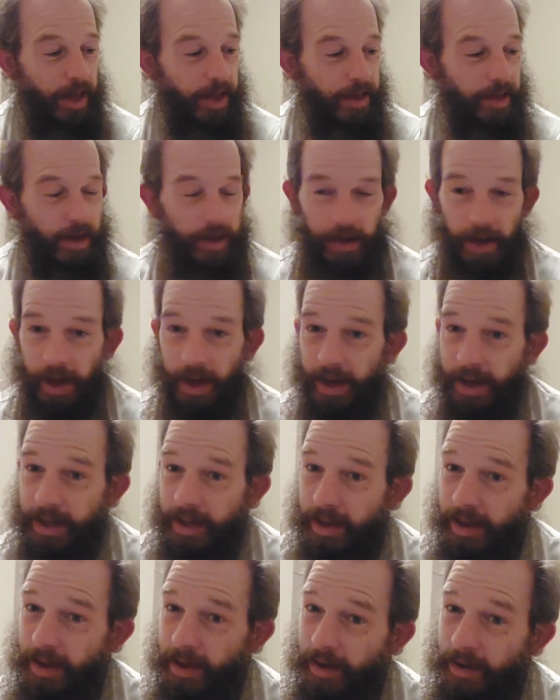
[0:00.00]
So
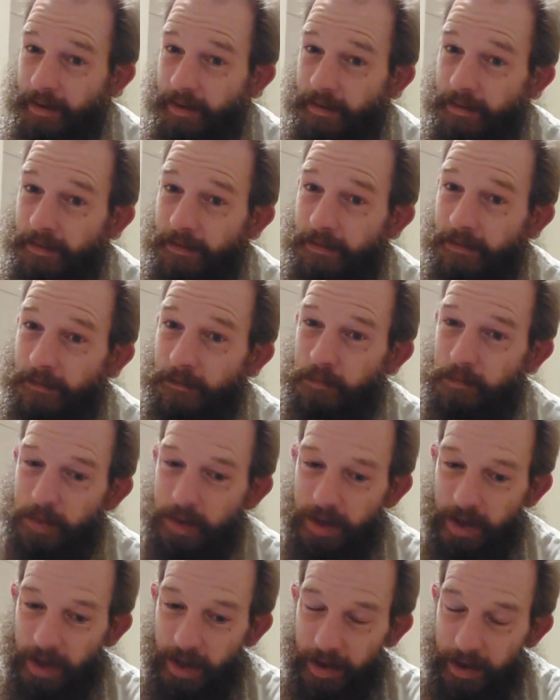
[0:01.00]
guys,
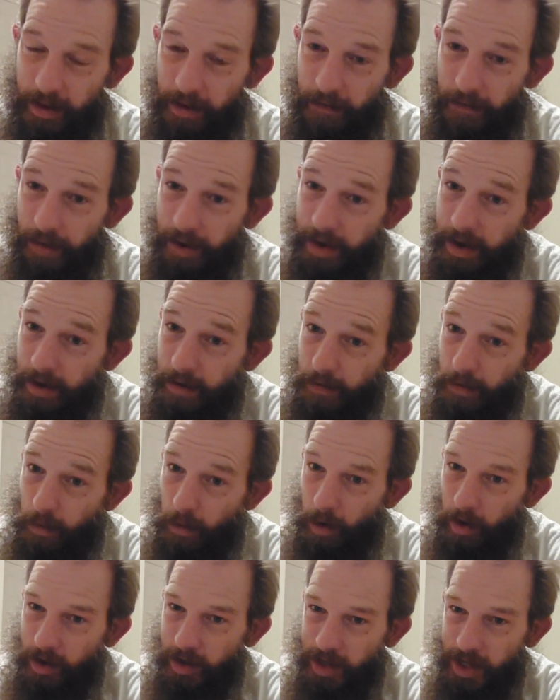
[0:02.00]
I say thank you for
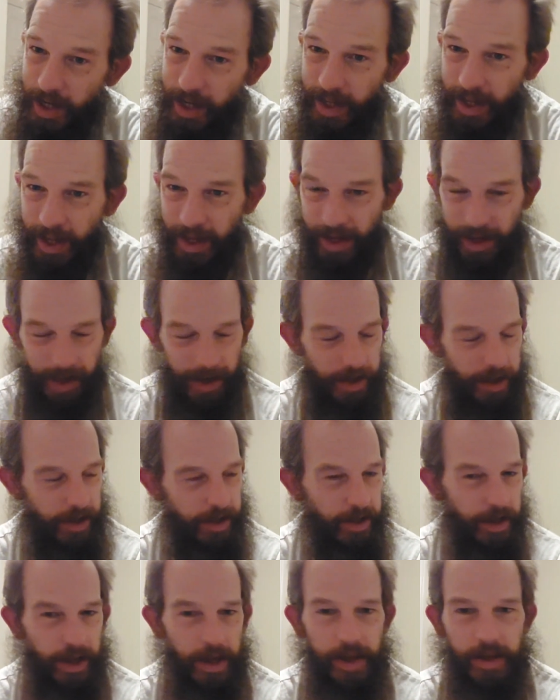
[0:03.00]
watching.
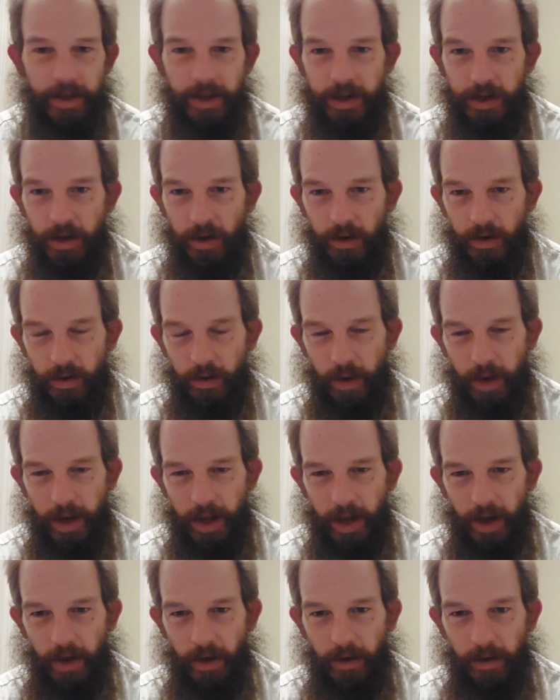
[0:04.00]
It's a short, sweet
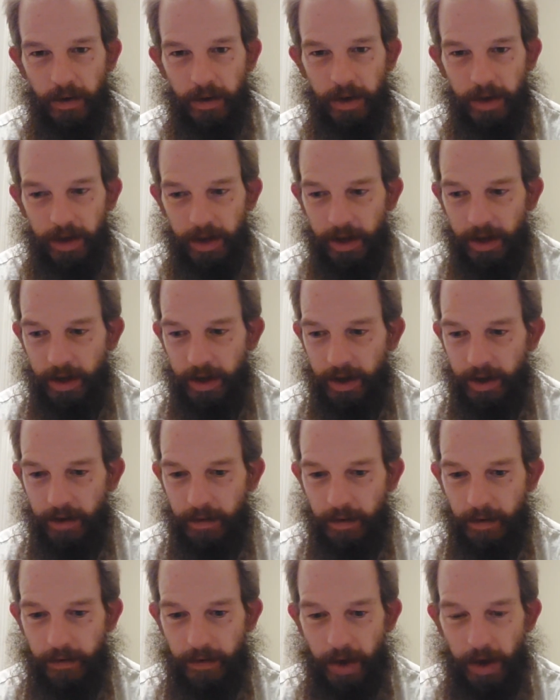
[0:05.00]
little
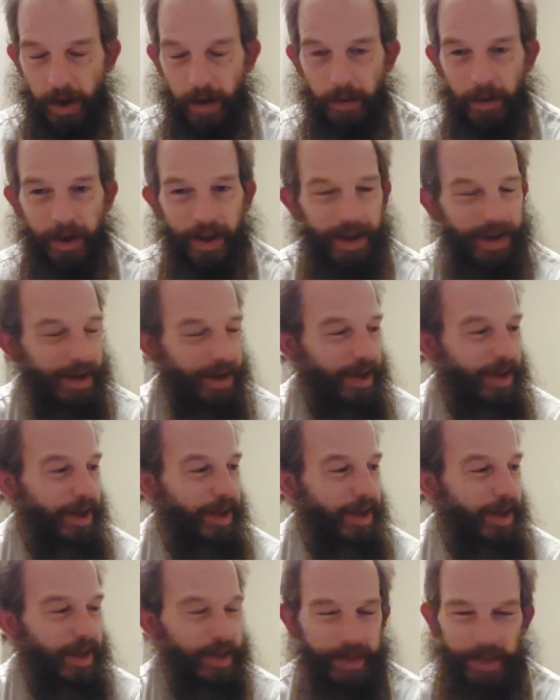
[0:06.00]
review,
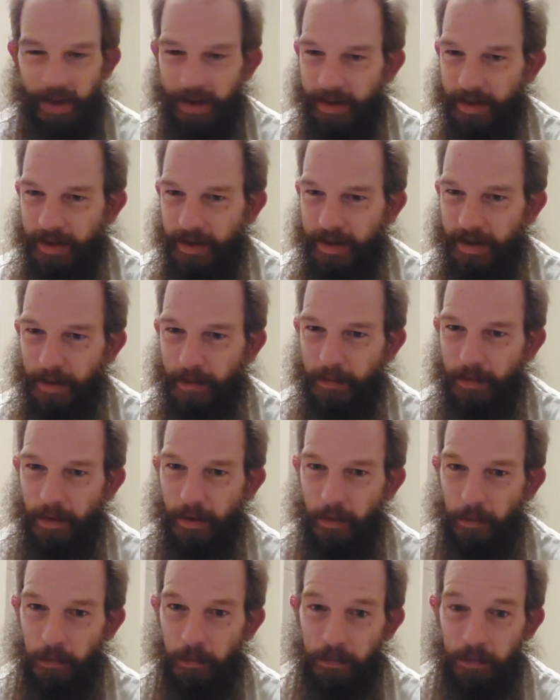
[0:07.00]
nice and
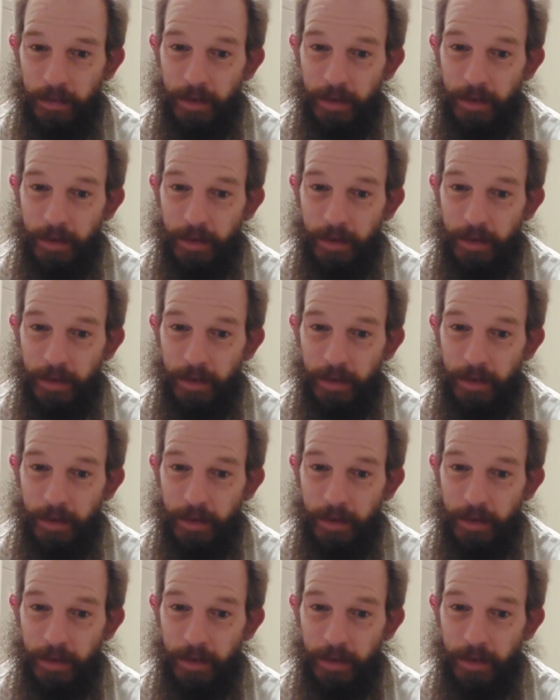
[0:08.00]
simple.